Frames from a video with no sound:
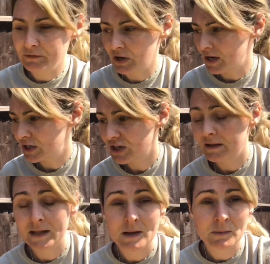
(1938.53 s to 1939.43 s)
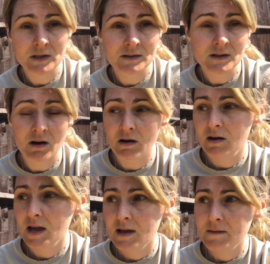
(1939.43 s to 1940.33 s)
varnish, and then I'm going to start
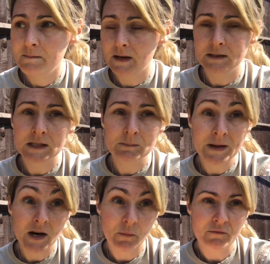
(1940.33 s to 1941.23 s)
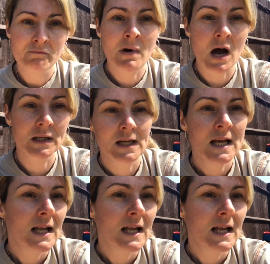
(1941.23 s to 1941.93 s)
filling this bed up with mud.